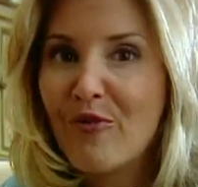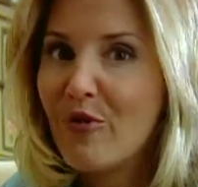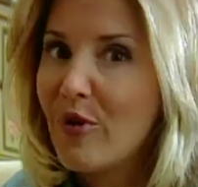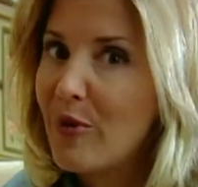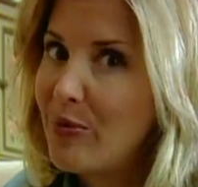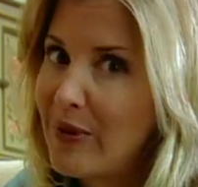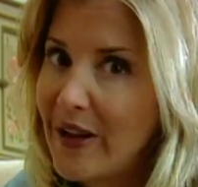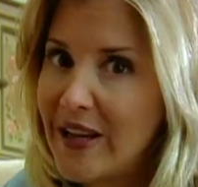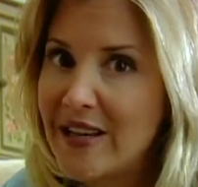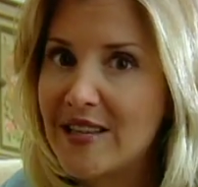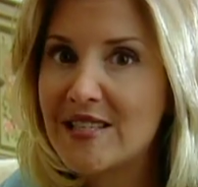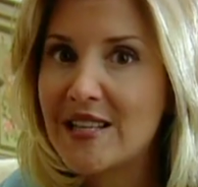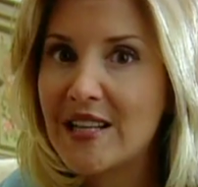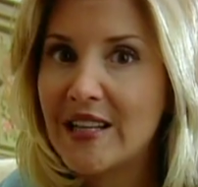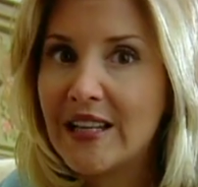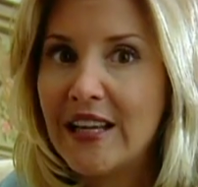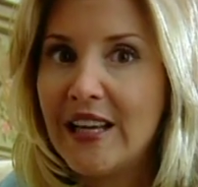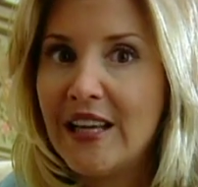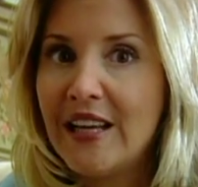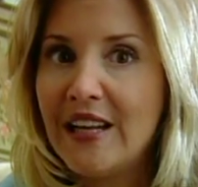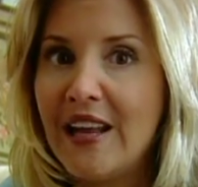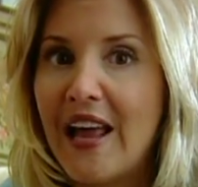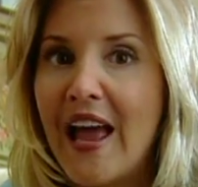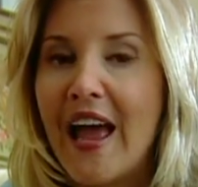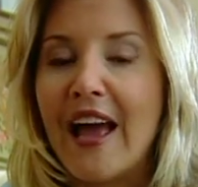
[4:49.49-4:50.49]
Replace the
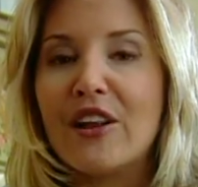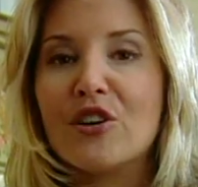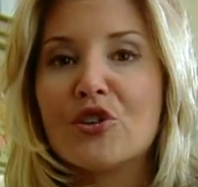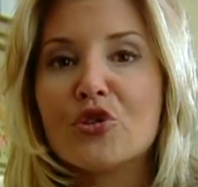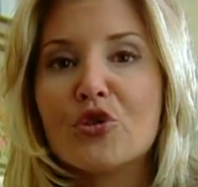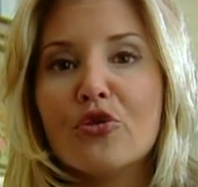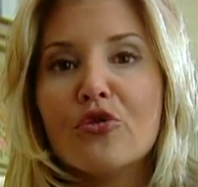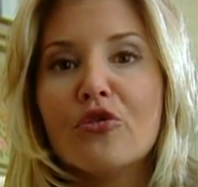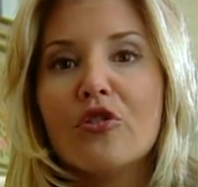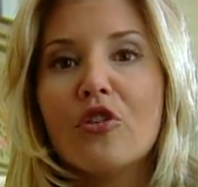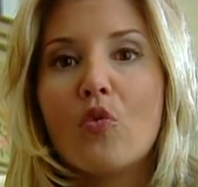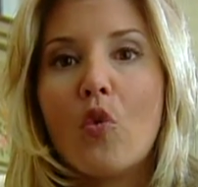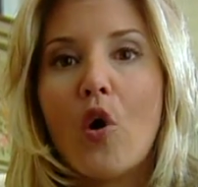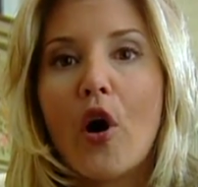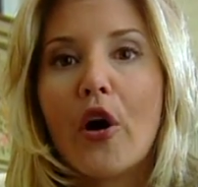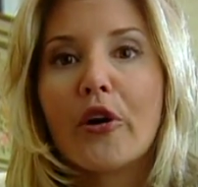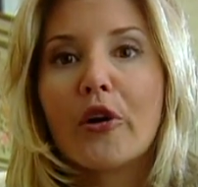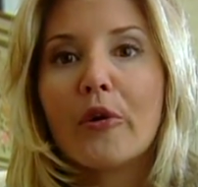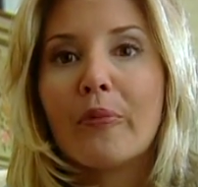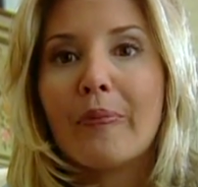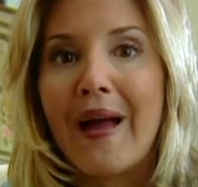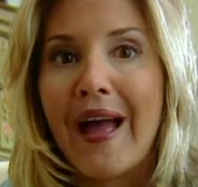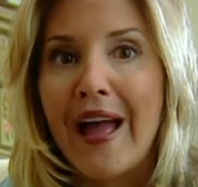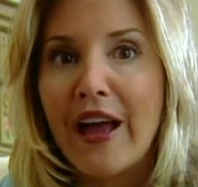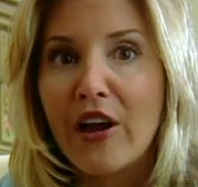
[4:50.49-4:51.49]
lid and turn the
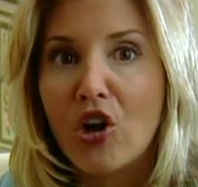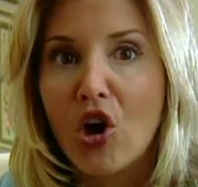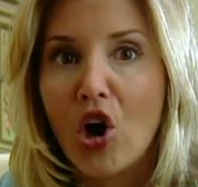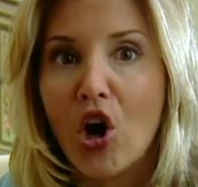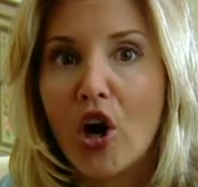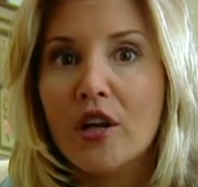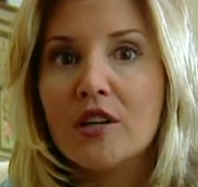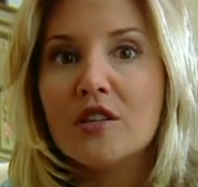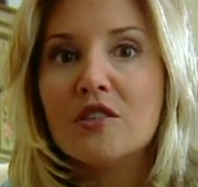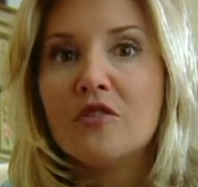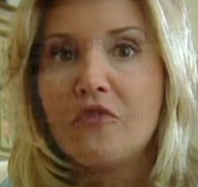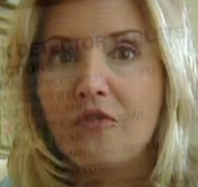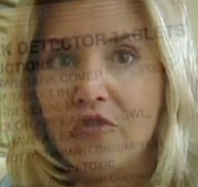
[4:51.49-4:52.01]
water back on to